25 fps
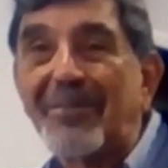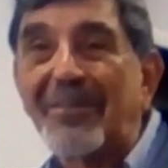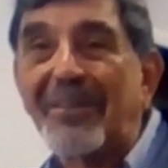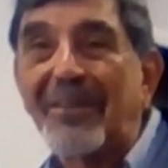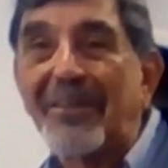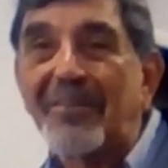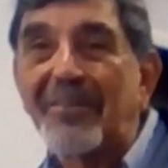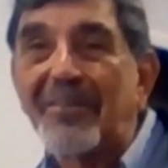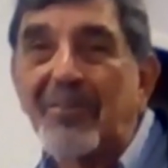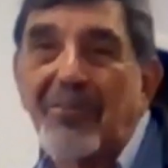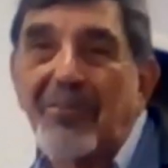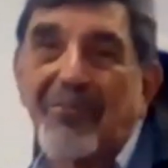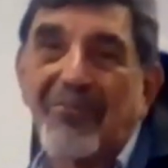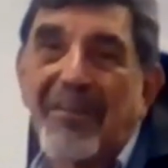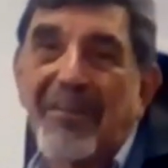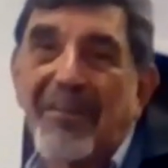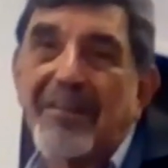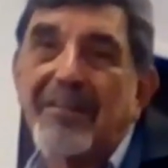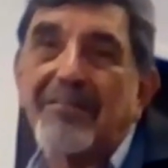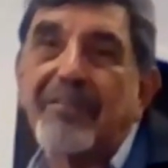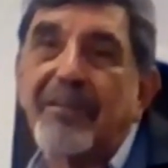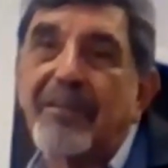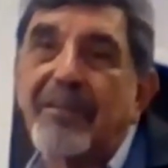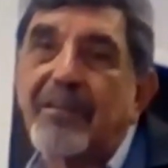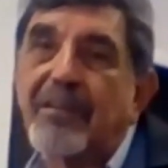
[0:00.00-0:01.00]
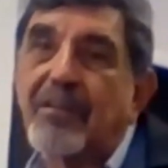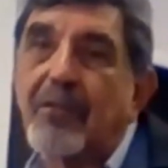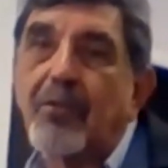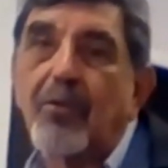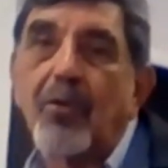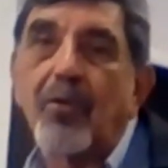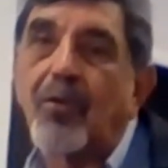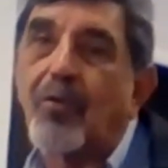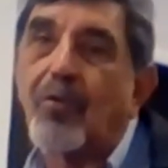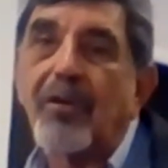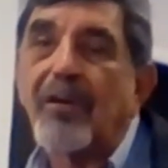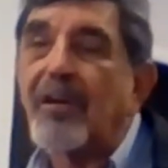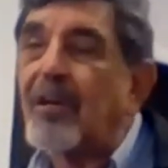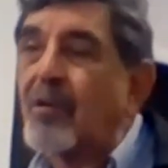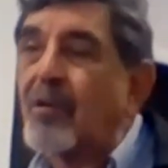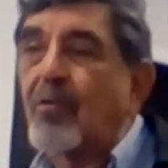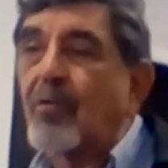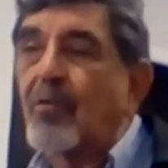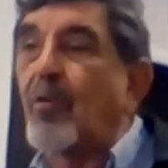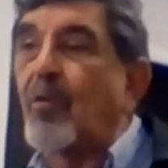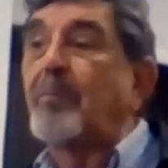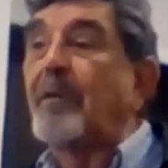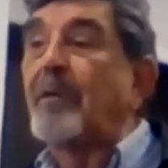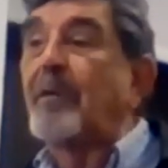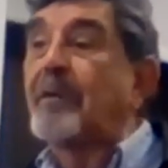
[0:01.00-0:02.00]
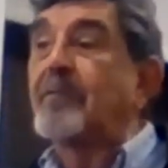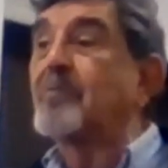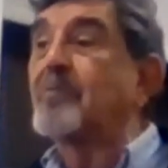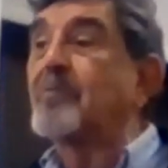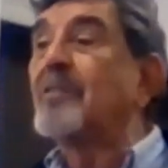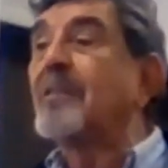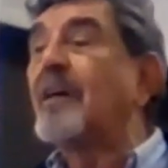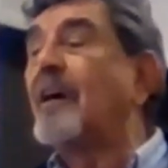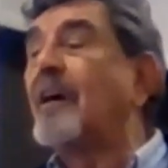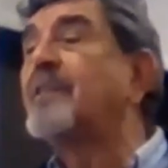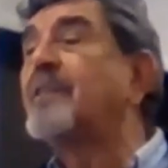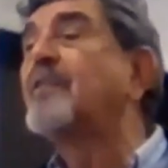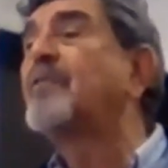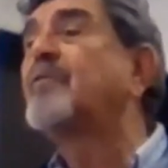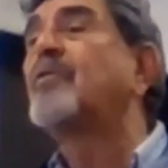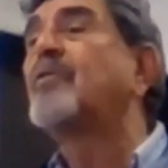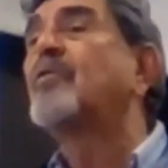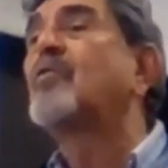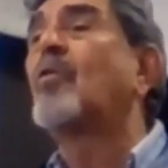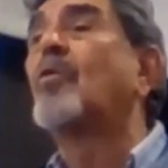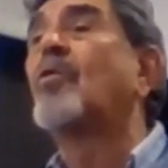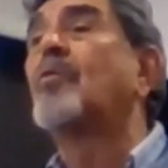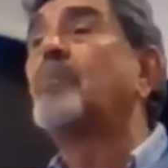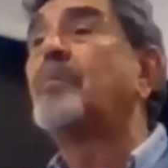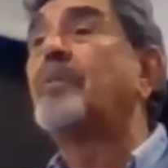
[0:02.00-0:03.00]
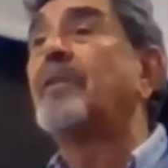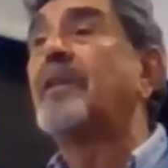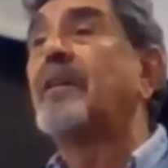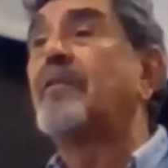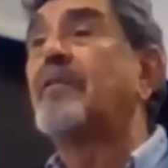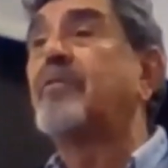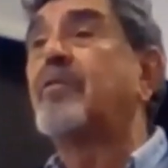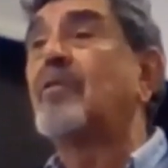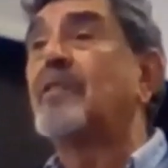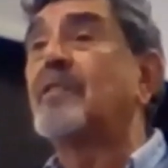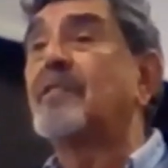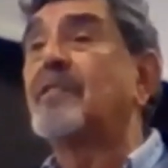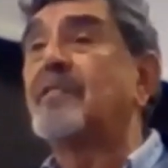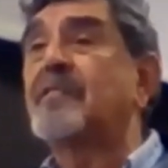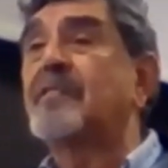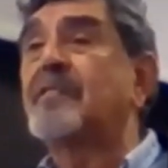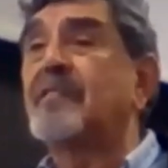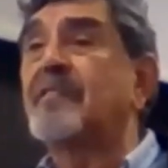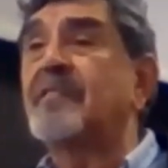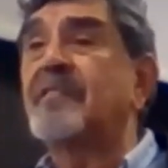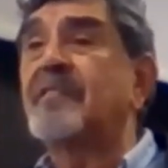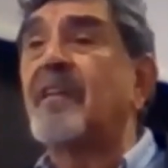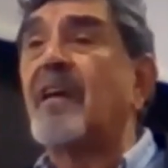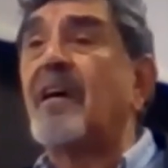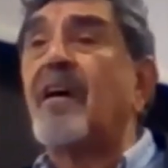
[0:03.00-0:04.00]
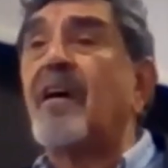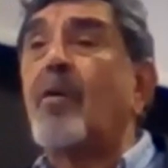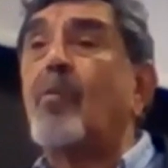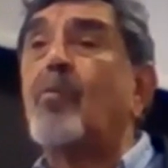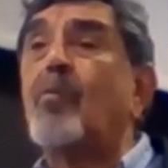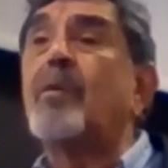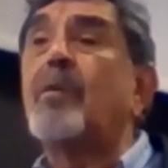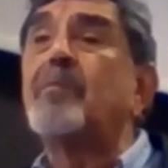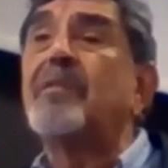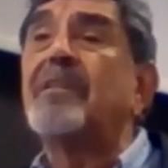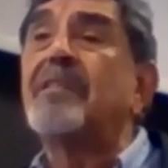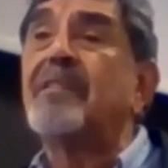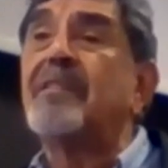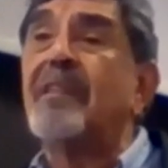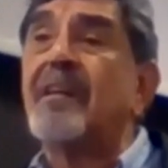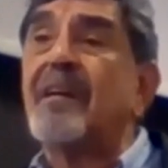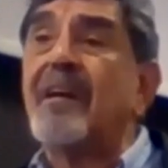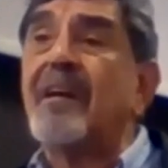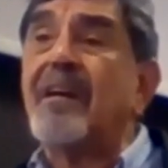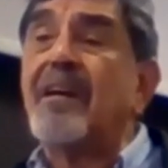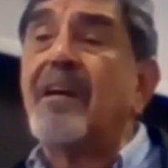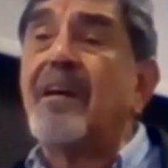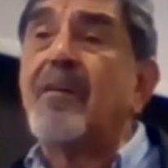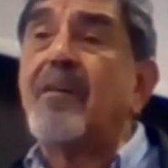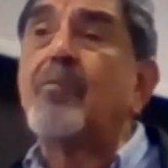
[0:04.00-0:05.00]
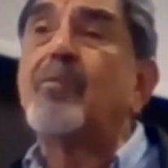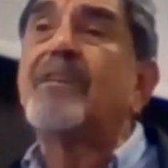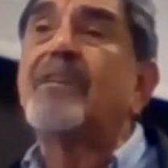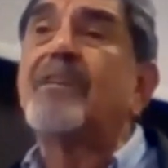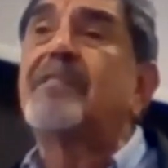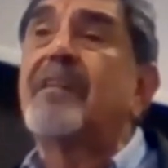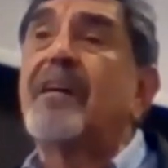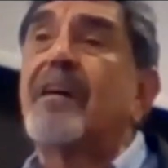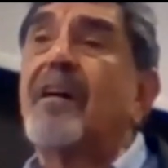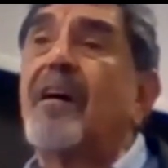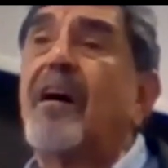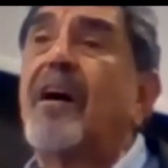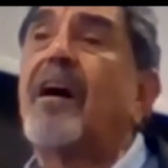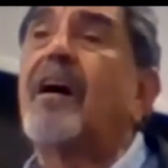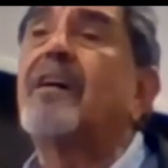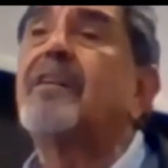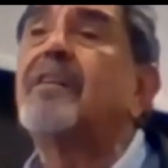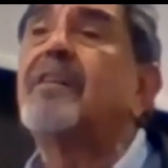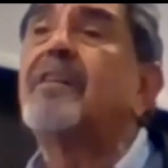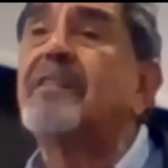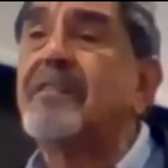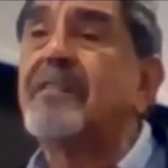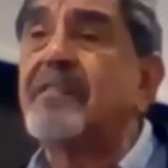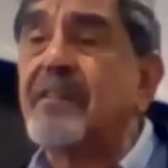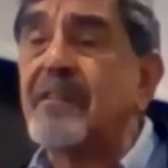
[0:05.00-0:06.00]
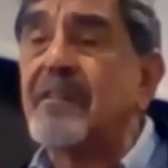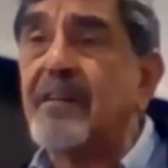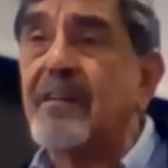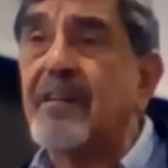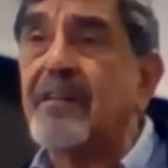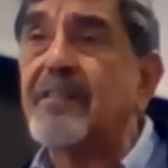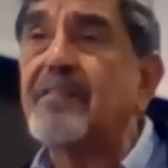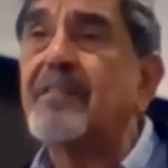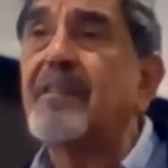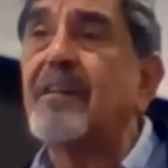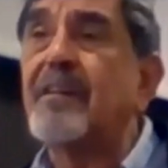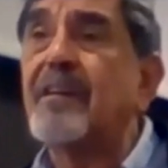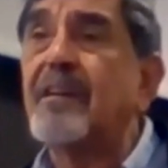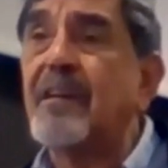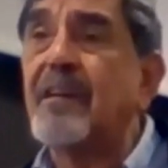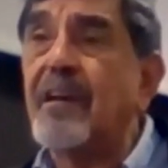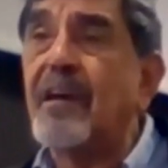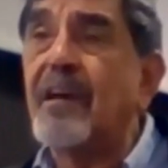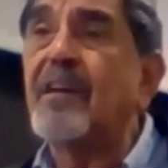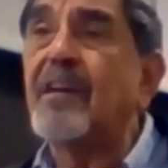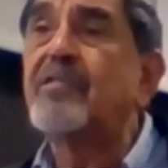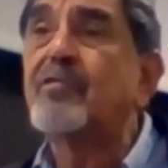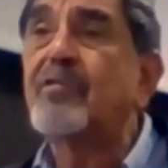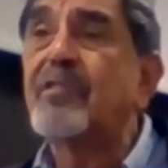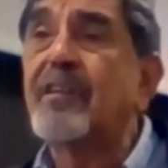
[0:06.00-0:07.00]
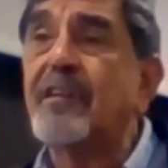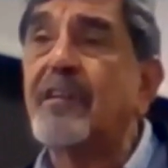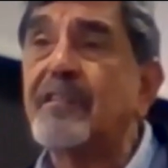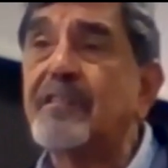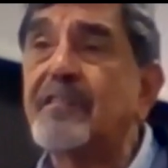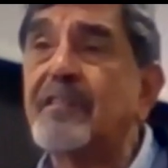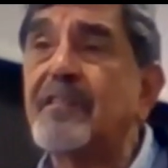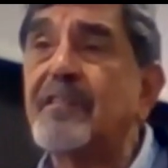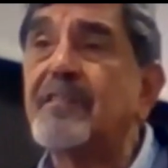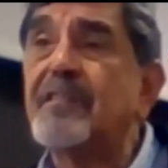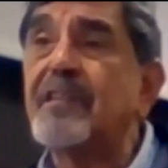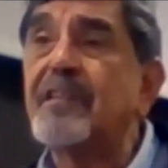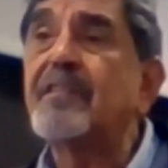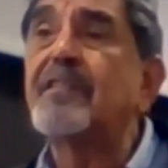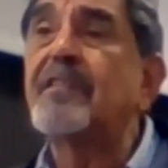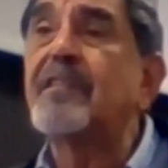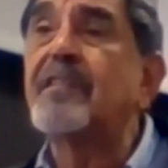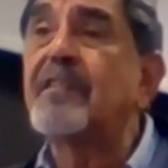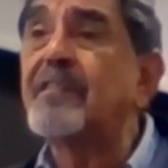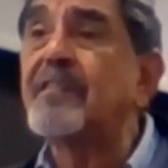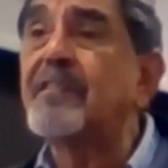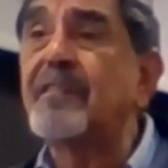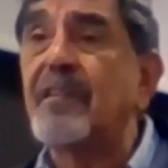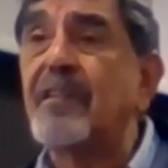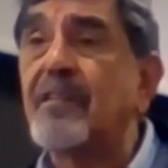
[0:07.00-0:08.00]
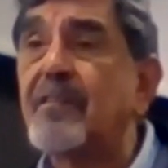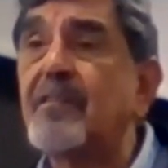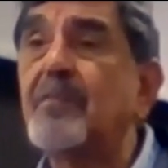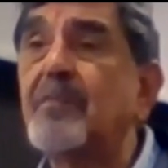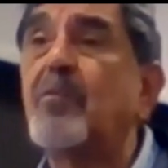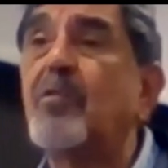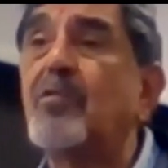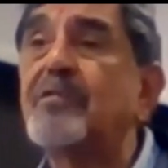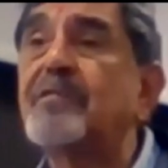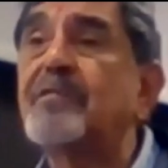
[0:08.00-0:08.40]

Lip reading: Okay, so very, very low comparable. And if you compare, for instance, women with higher education degrees, the